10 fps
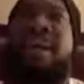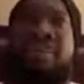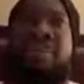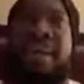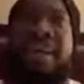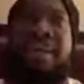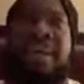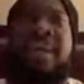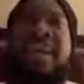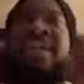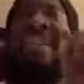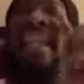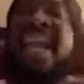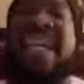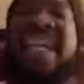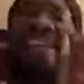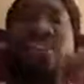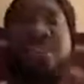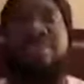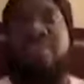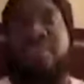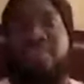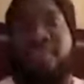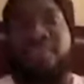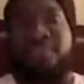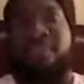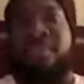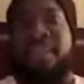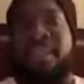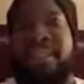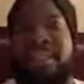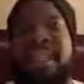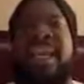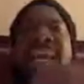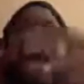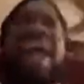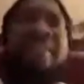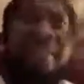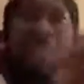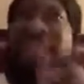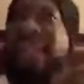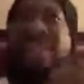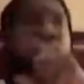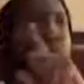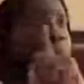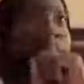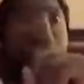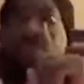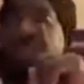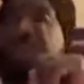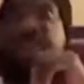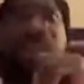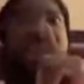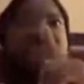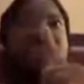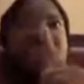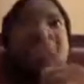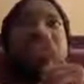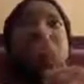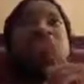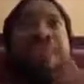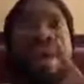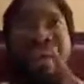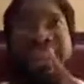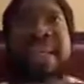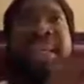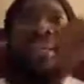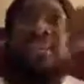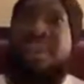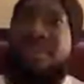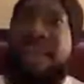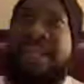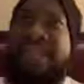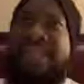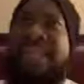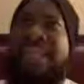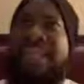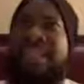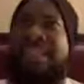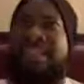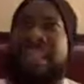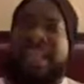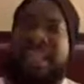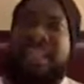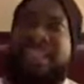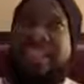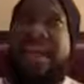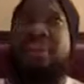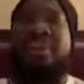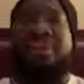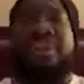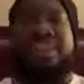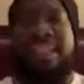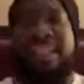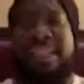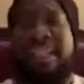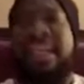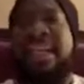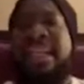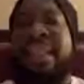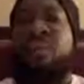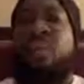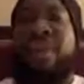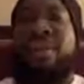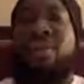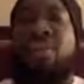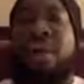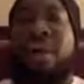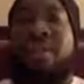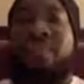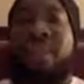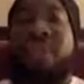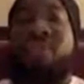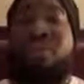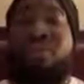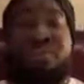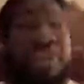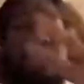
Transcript: event. Take some responsibility. Admit that you didn't put the event right. Somebody said this. I think Sarkodie said this, that when you are, please